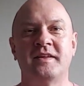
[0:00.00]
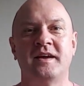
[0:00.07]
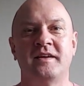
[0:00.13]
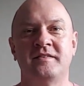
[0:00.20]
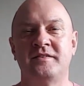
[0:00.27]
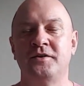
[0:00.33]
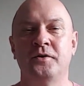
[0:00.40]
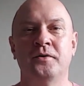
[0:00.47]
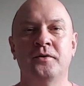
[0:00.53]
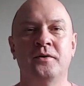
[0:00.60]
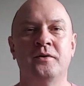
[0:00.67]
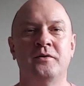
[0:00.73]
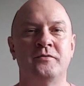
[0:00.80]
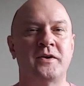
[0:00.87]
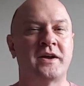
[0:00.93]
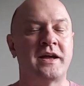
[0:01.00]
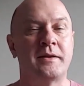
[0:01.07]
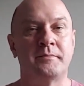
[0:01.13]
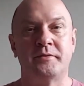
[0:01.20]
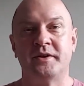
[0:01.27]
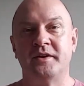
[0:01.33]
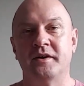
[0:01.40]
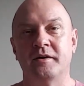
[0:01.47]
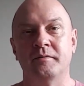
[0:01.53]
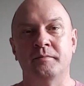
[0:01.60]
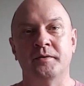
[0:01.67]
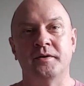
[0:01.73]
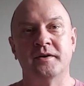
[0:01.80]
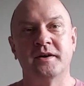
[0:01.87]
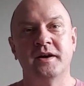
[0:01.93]
there's your vocabulary
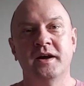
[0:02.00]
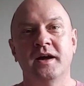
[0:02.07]
notebook.